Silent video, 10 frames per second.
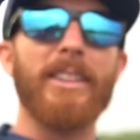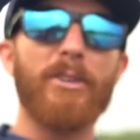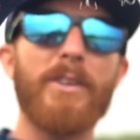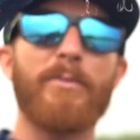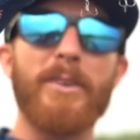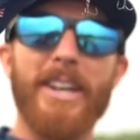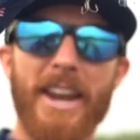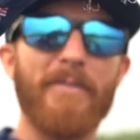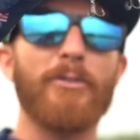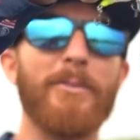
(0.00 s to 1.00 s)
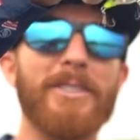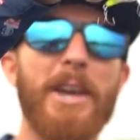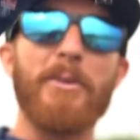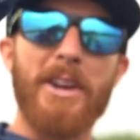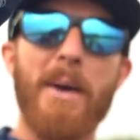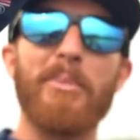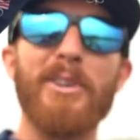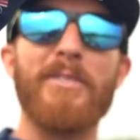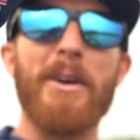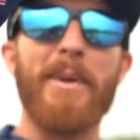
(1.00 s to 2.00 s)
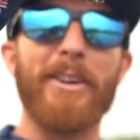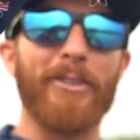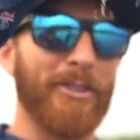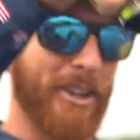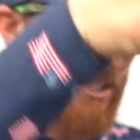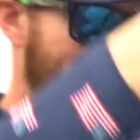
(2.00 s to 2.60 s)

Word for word: Literally, if we did not film this, I would not believe that micro clutch.